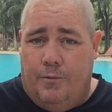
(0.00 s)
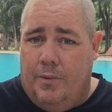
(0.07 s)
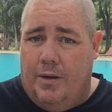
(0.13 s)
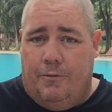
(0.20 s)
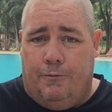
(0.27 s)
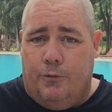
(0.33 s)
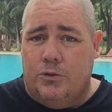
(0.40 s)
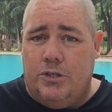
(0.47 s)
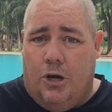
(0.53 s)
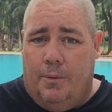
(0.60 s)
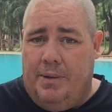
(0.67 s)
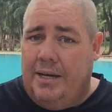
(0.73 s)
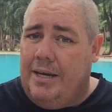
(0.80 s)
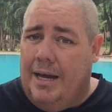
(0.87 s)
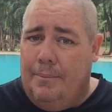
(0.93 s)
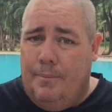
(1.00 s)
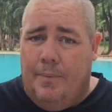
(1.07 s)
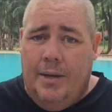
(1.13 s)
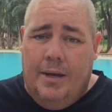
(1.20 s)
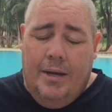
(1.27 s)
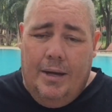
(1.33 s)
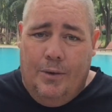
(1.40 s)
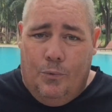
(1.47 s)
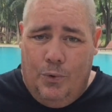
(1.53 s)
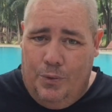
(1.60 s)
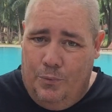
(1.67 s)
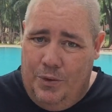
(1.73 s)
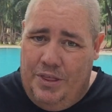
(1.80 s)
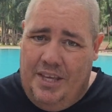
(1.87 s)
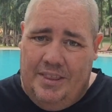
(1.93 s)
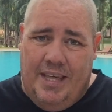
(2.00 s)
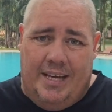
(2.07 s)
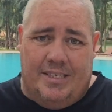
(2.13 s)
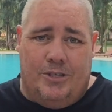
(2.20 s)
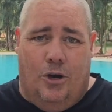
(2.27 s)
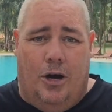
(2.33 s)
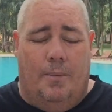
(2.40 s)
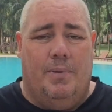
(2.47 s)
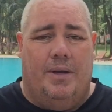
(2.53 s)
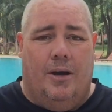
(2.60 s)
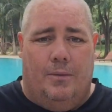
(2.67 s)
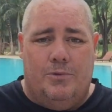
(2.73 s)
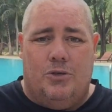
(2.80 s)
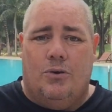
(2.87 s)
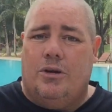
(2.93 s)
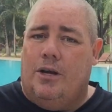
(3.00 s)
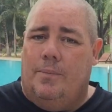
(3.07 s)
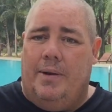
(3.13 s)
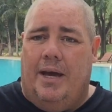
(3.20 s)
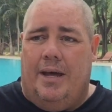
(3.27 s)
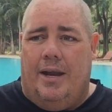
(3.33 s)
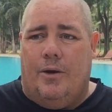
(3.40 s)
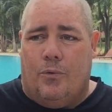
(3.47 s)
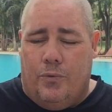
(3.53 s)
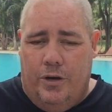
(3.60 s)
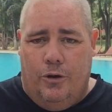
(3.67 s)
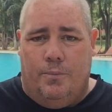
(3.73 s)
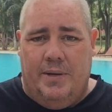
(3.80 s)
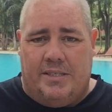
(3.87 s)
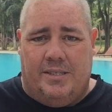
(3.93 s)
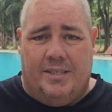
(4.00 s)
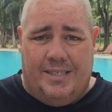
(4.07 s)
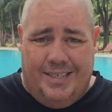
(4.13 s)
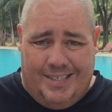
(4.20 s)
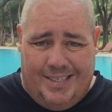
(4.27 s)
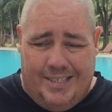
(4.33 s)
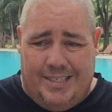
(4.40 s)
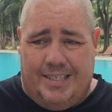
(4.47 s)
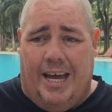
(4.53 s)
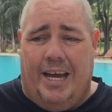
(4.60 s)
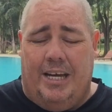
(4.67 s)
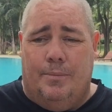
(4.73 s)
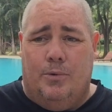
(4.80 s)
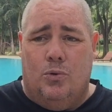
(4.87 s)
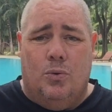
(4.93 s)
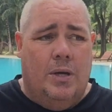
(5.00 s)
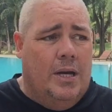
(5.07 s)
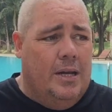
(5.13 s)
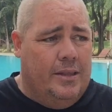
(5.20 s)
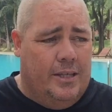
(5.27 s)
a full-time income within that time, but I'm talking about a real business that's sustainable,